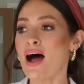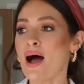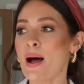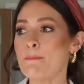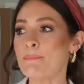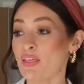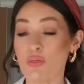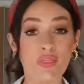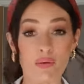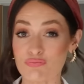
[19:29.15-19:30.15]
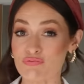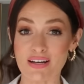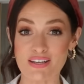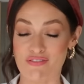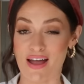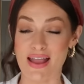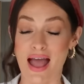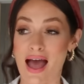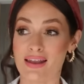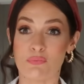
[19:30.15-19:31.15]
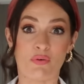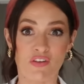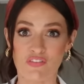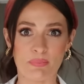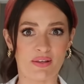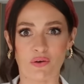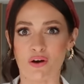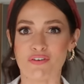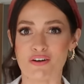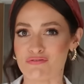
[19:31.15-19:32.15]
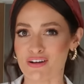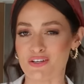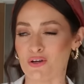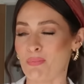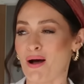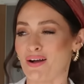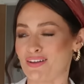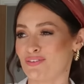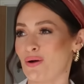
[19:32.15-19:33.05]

But I thought that was really great, and with 50% off, a really good bargain.